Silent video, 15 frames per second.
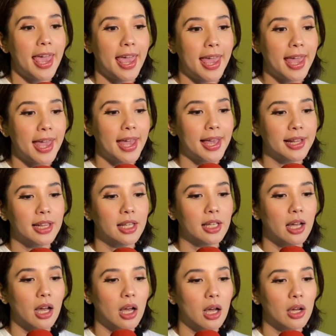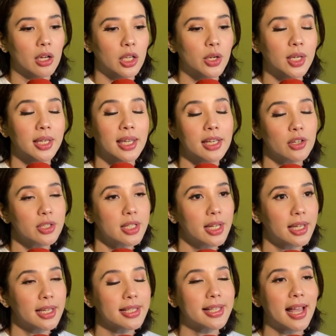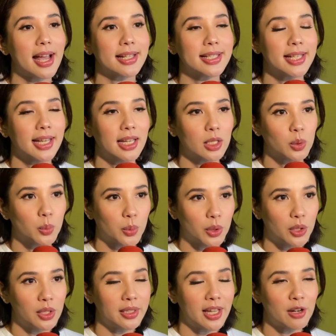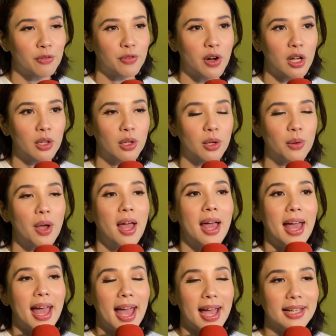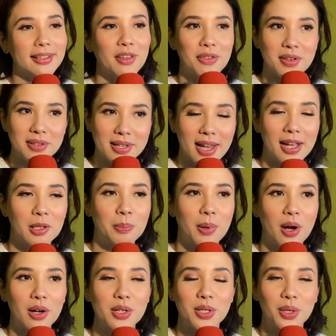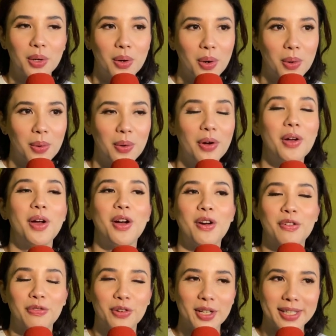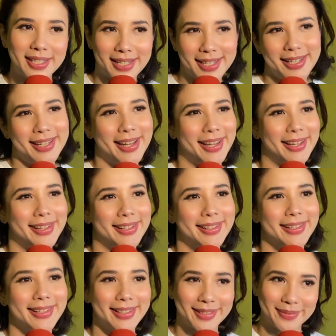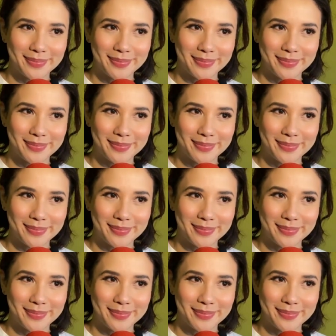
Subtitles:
And you can get your tickets at Ticket World and follow at the Sandbox Co. for details.